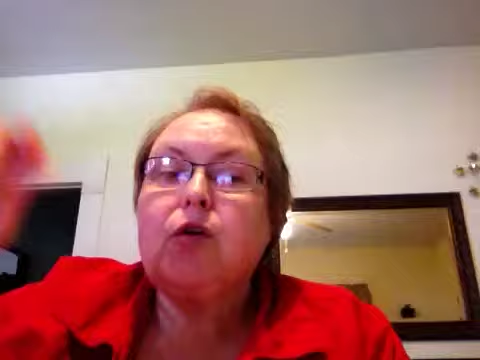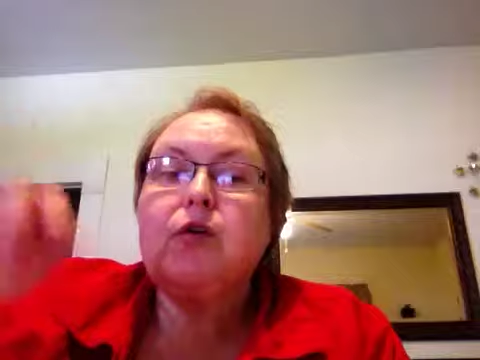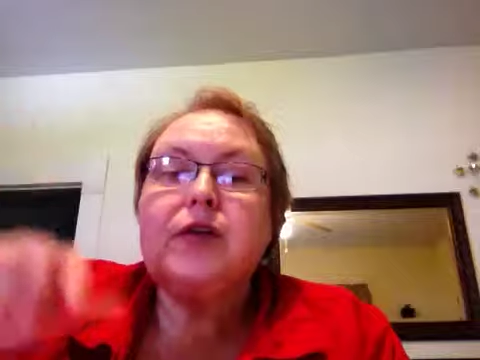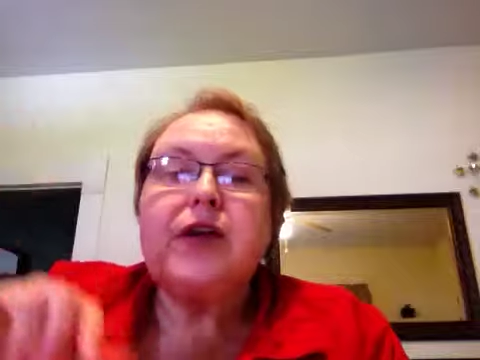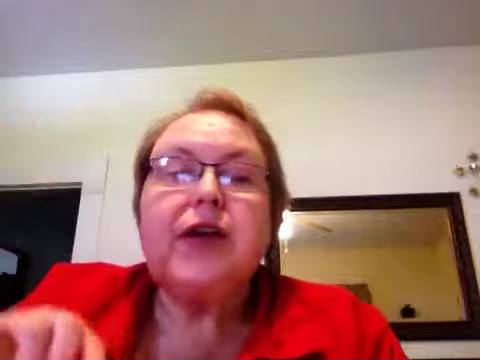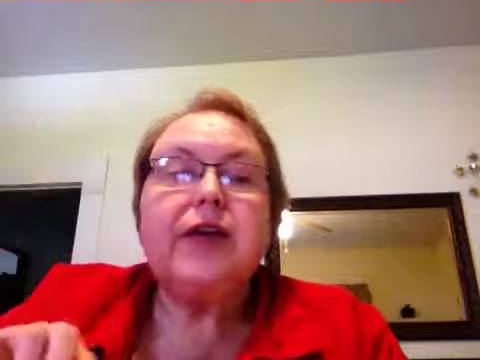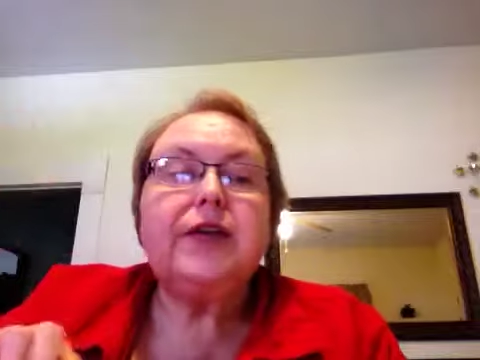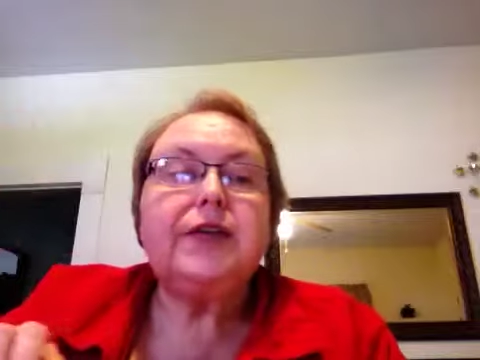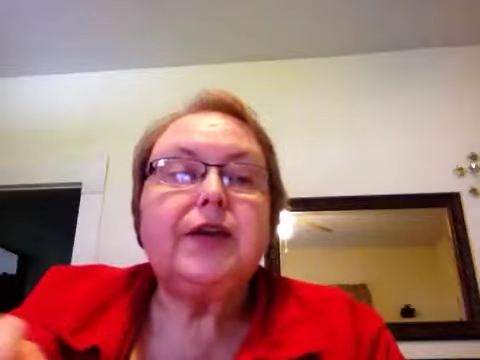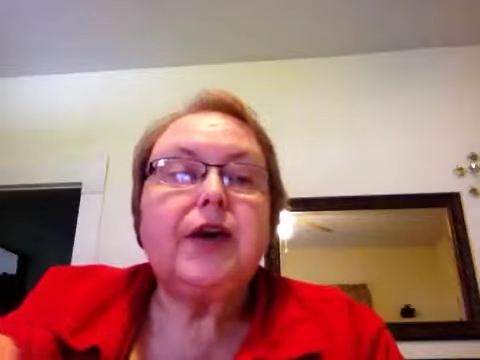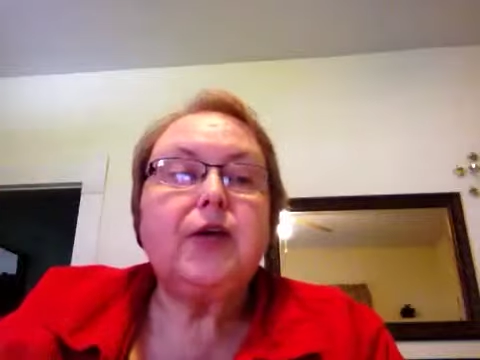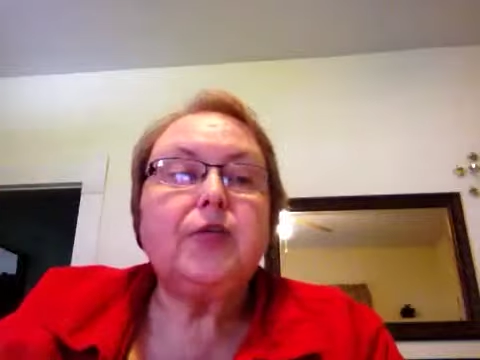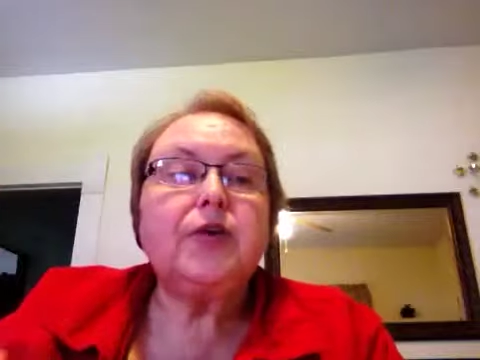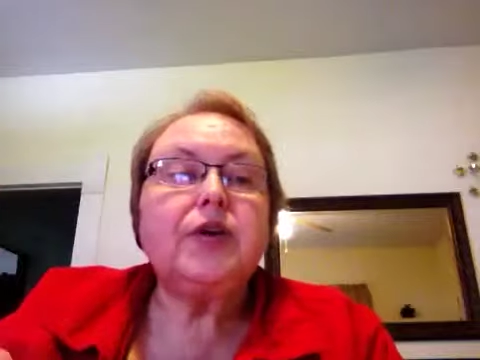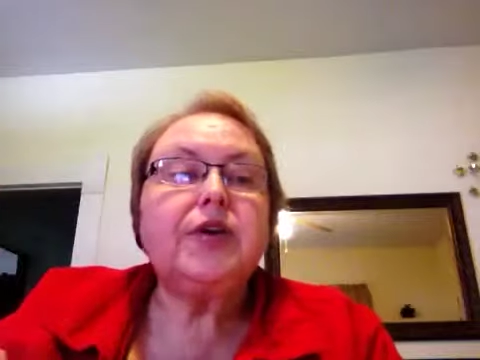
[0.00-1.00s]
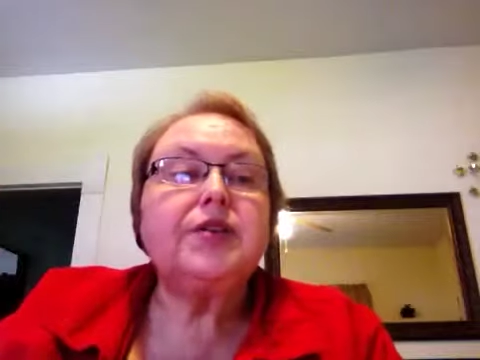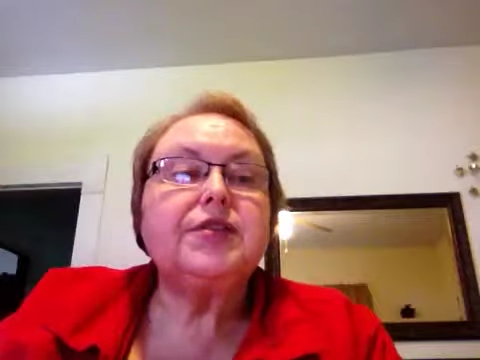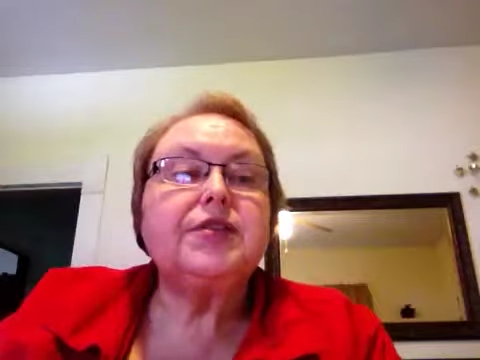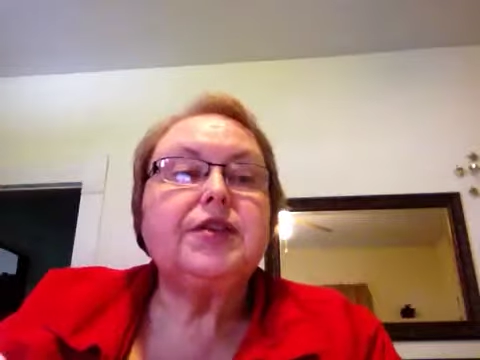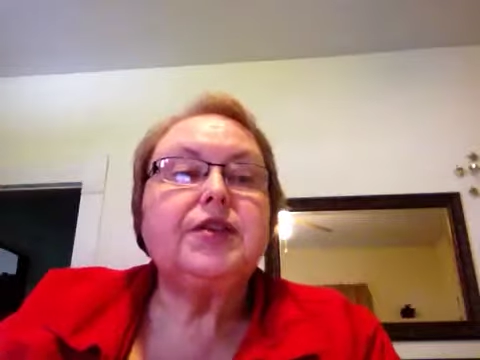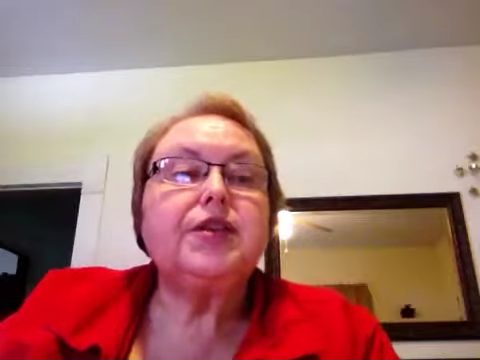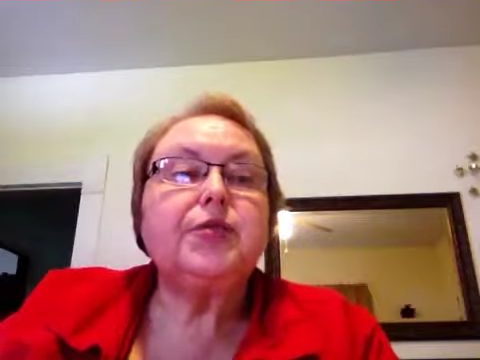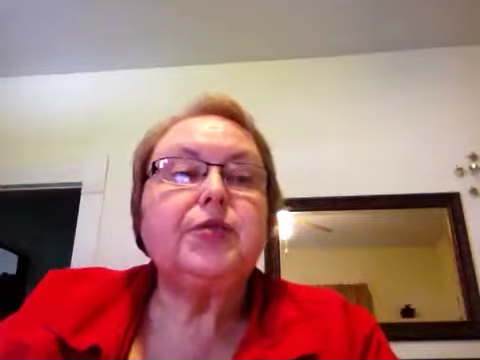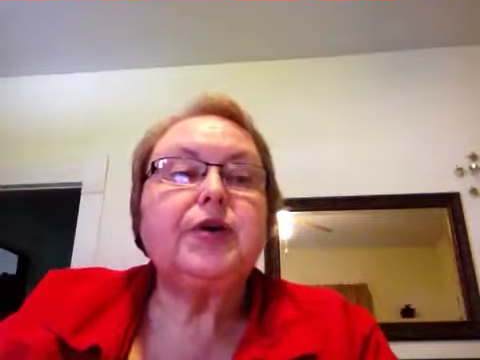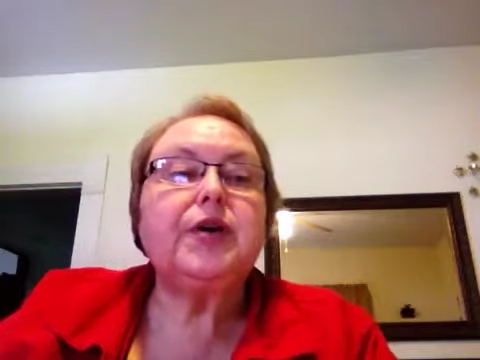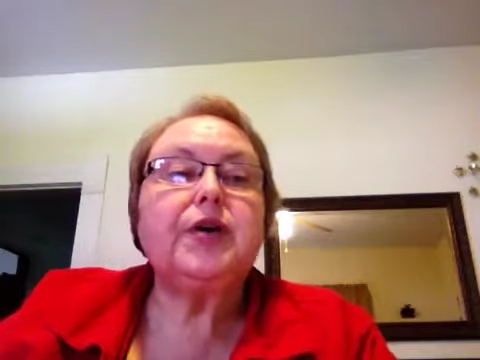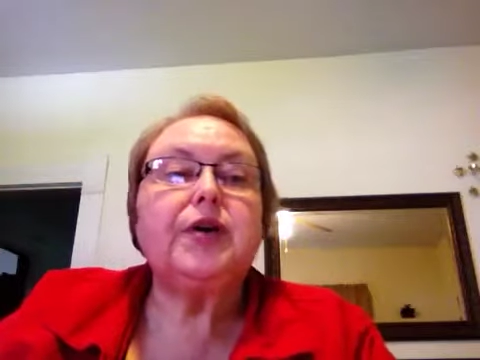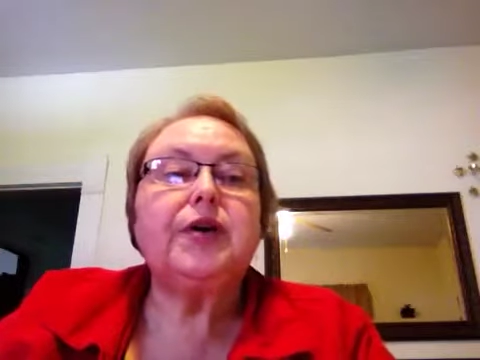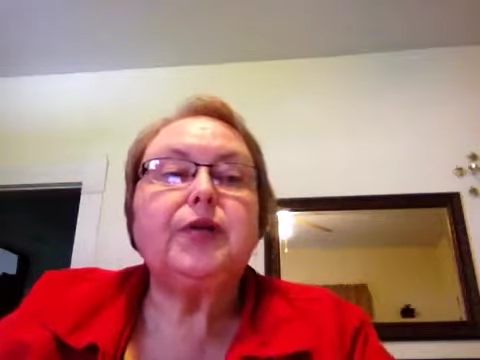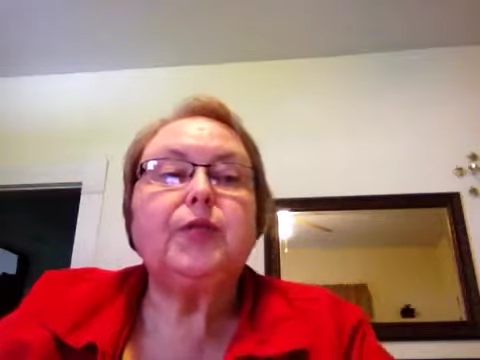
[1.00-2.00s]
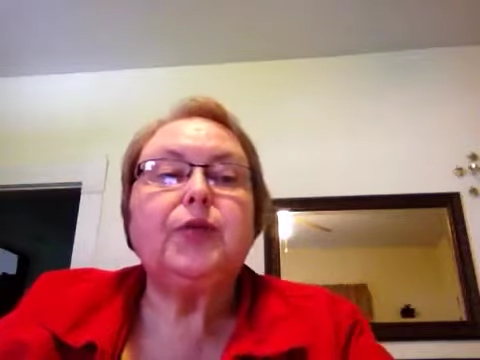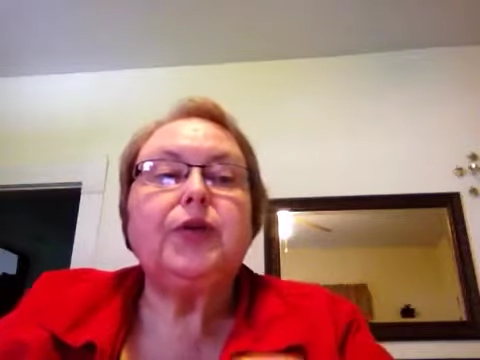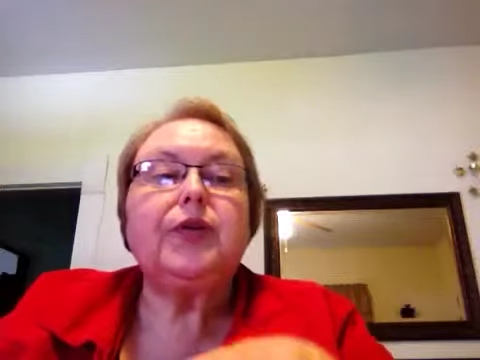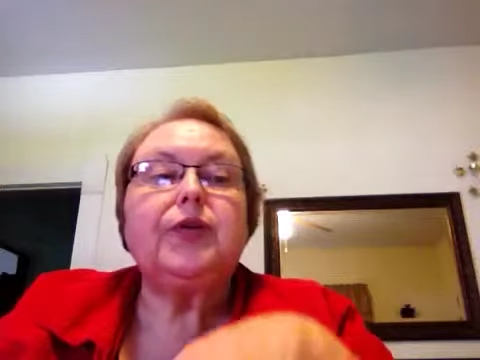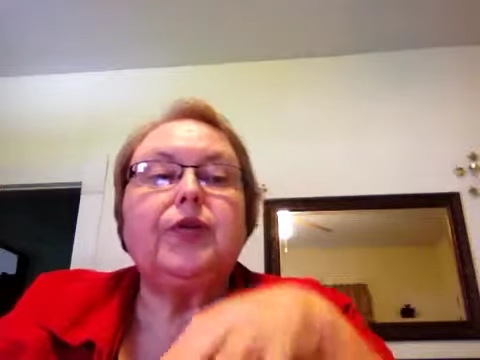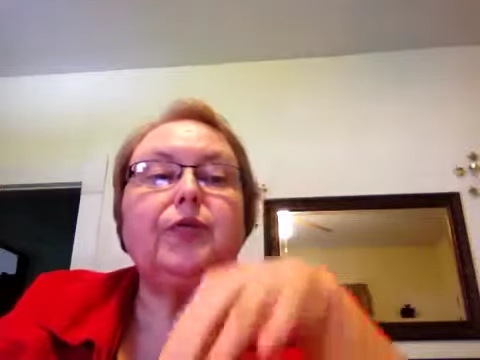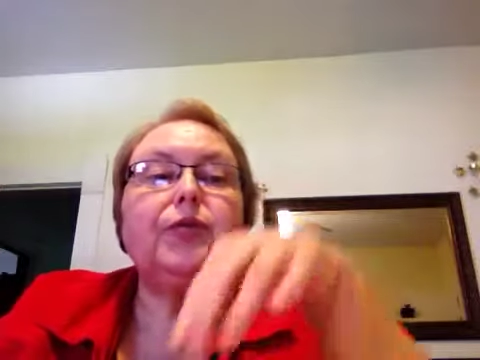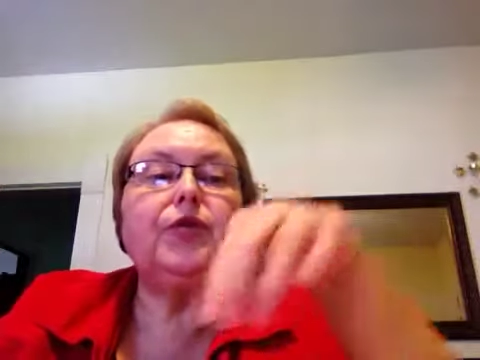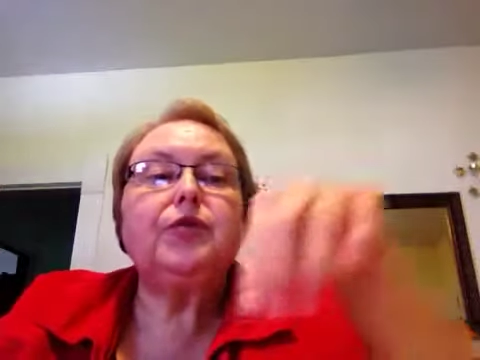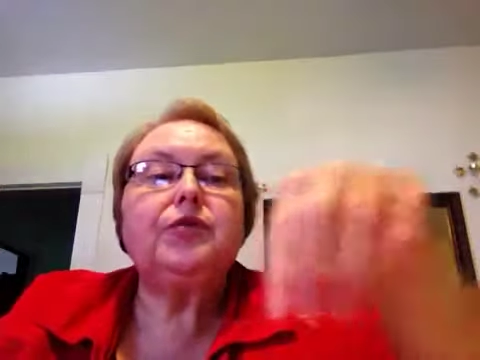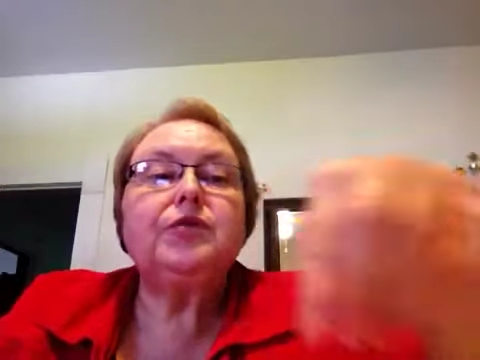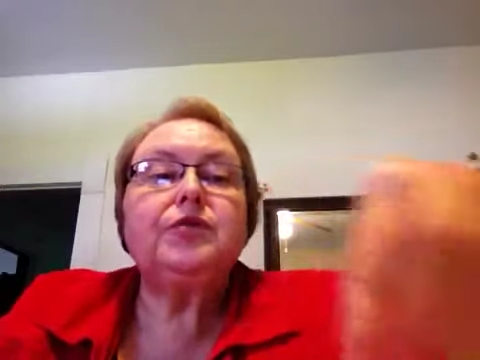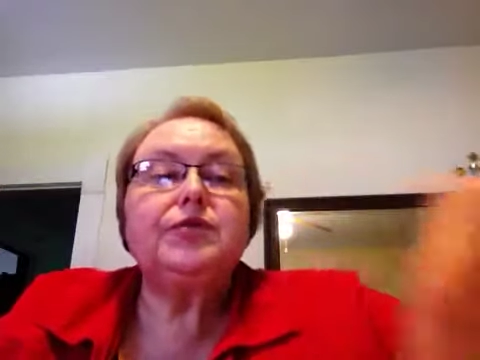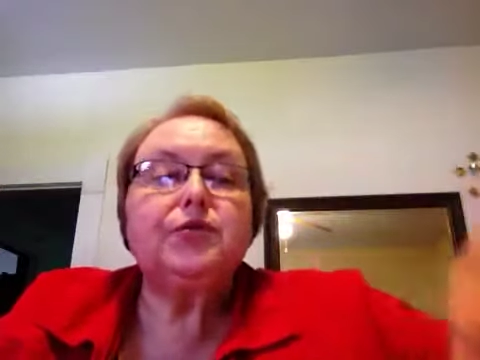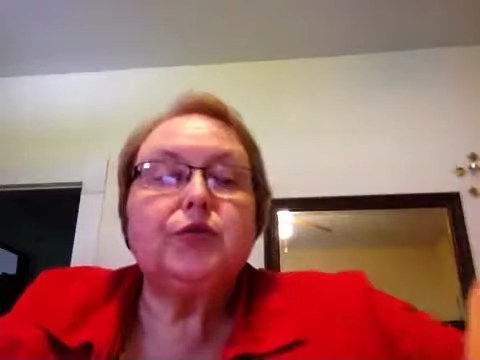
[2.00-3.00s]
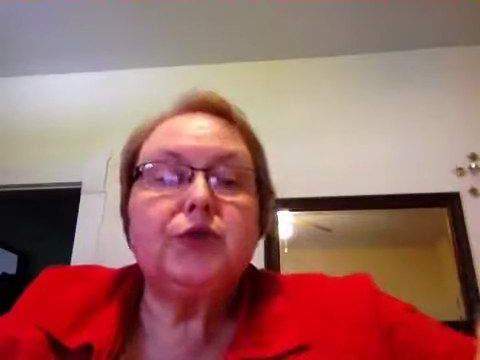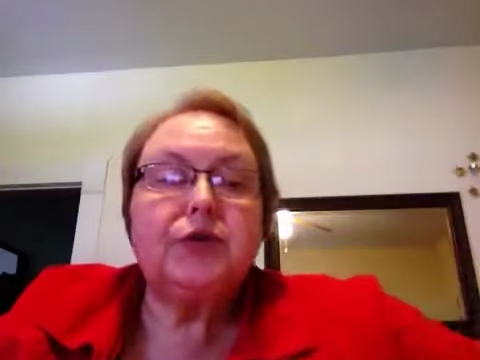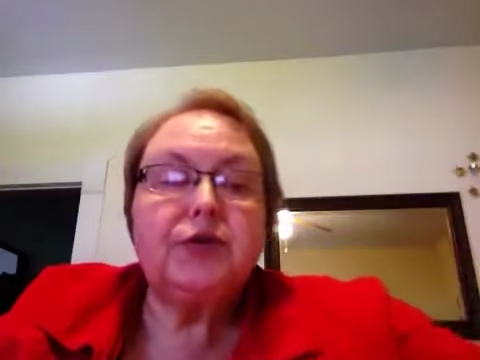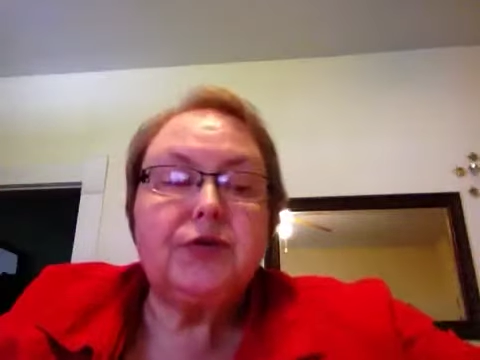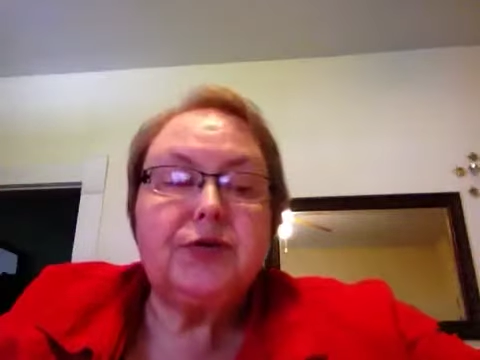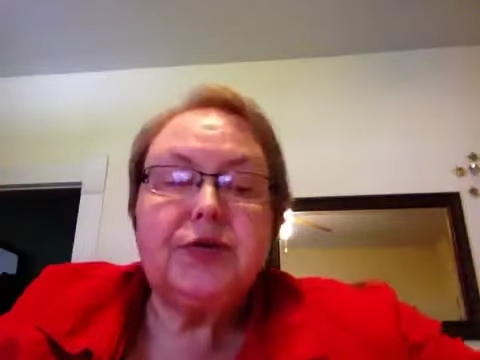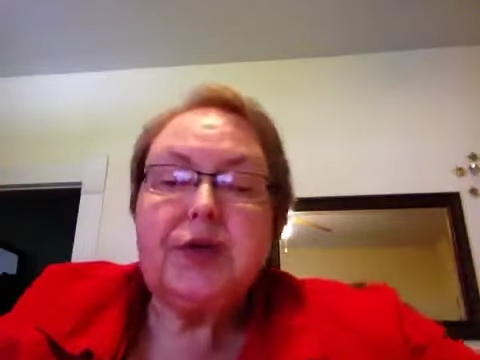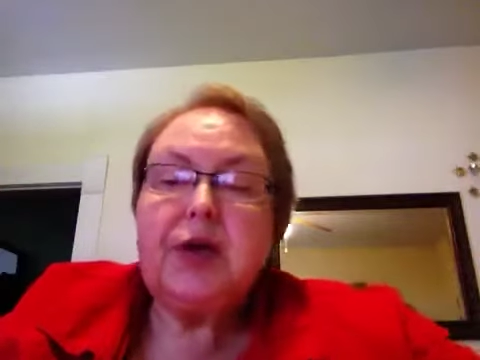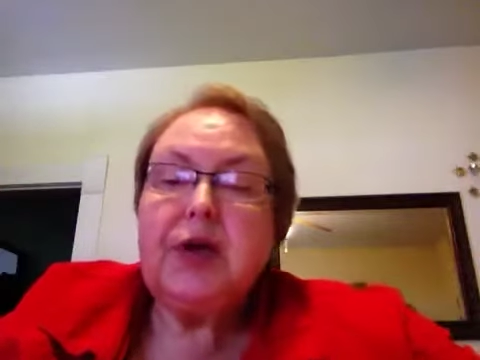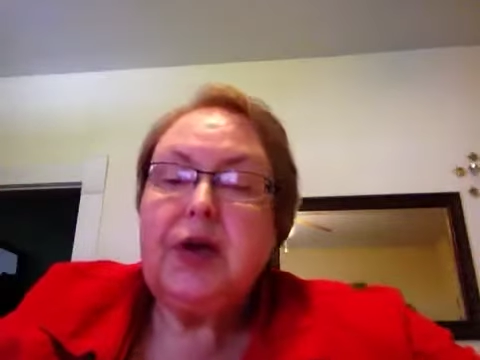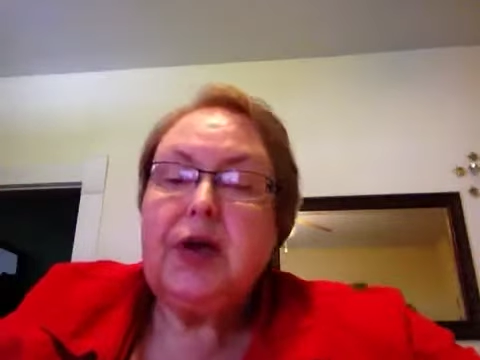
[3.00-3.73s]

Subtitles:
Okay, now we're continuing on with mood disorders.